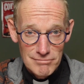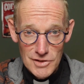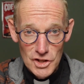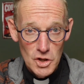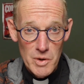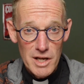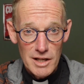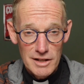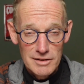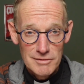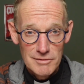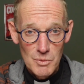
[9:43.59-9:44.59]
Do we?
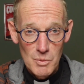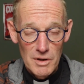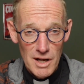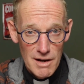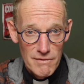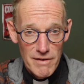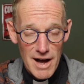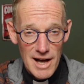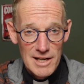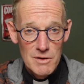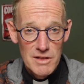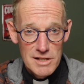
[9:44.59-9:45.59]
Well, I
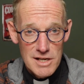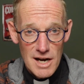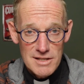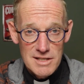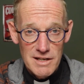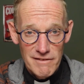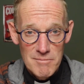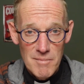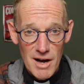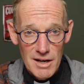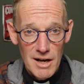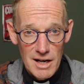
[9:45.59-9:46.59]
value the dust of
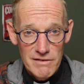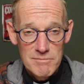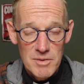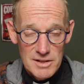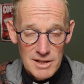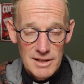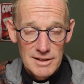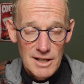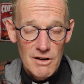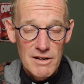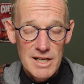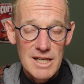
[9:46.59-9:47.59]
my life,
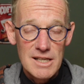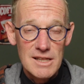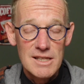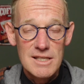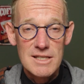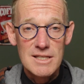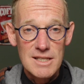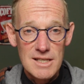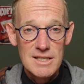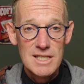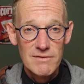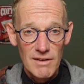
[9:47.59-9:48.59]
particularly in this
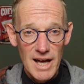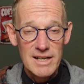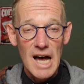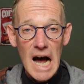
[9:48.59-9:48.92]
season of Lent,